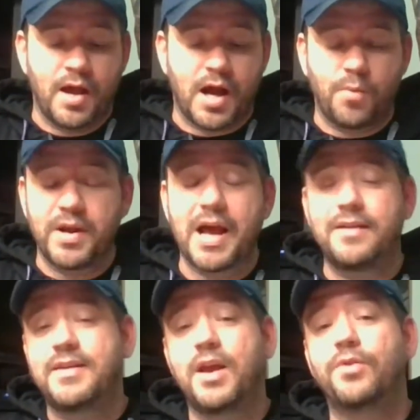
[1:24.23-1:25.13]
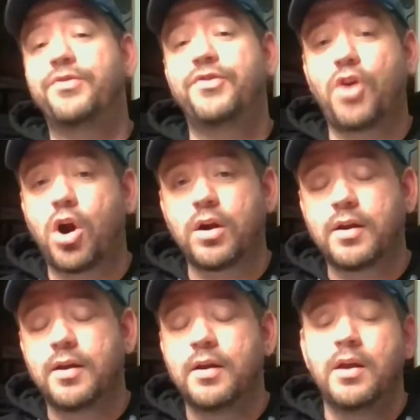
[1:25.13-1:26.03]
Uh, we got Dale
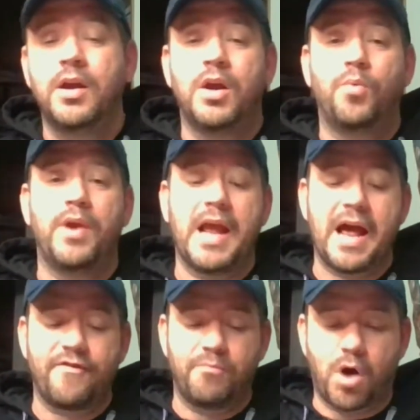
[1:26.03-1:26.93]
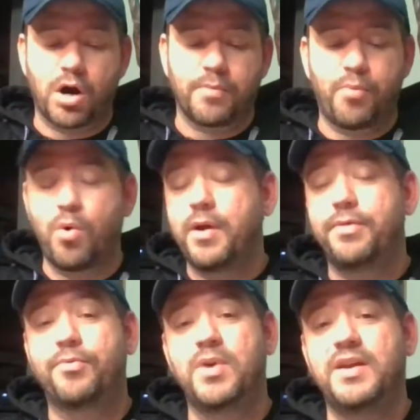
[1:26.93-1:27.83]
Stark, we have Mark Boy
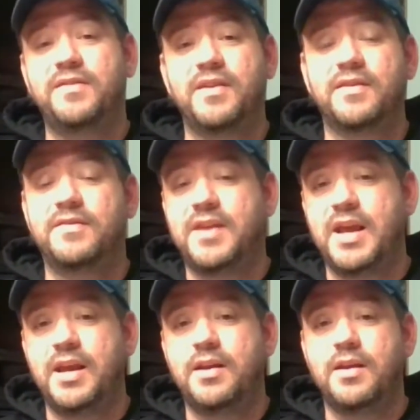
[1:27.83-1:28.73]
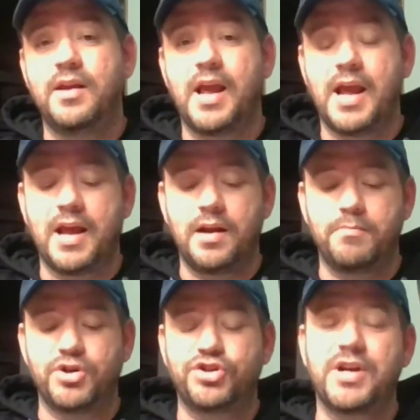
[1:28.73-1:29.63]
316 and
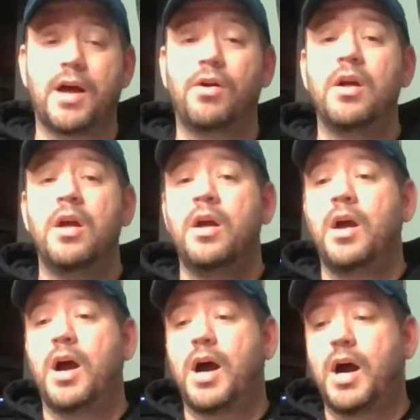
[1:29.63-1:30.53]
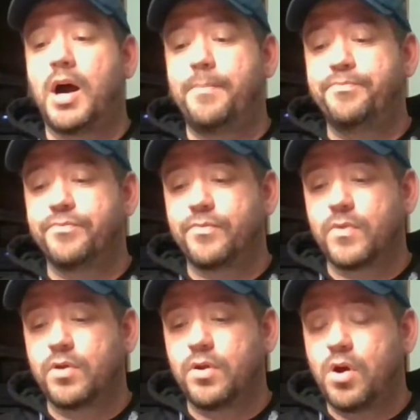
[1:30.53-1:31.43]
Michelle. Um,
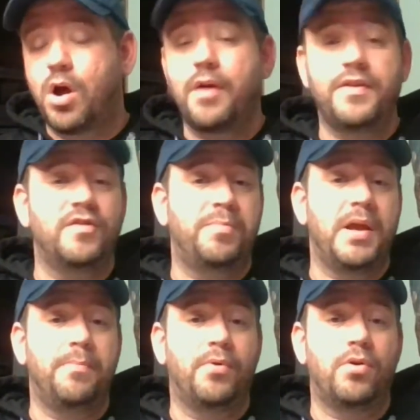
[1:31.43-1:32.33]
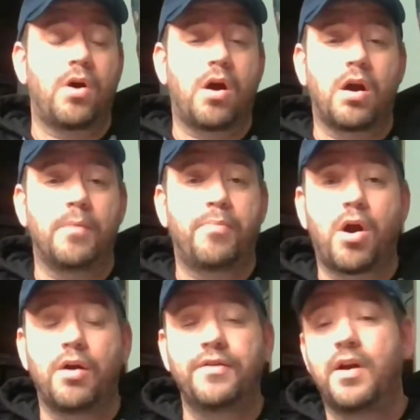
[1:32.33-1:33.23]
all these people are
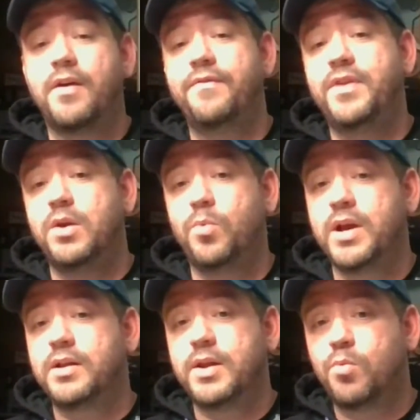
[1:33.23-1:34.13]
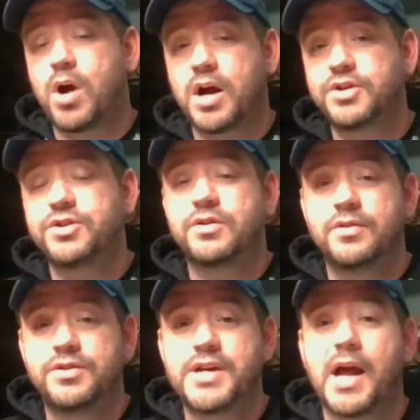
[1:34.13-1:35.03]
part of the weekly watch
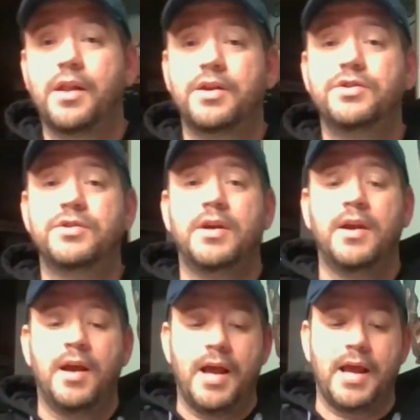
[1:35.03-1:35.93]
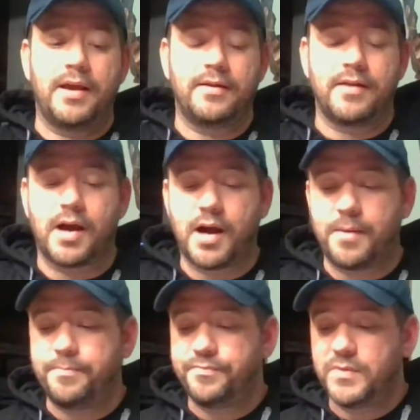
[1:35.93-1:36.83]
challenge. And
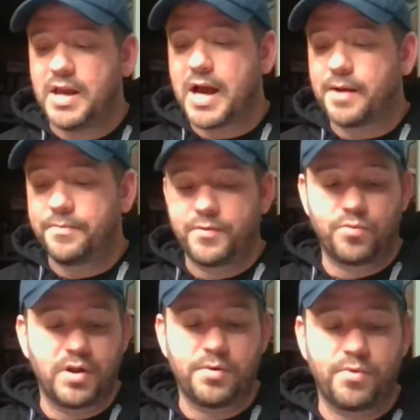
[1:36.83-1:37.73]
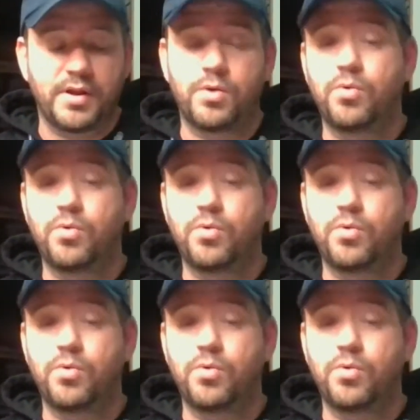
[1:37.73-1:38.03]
um, yeah, really, really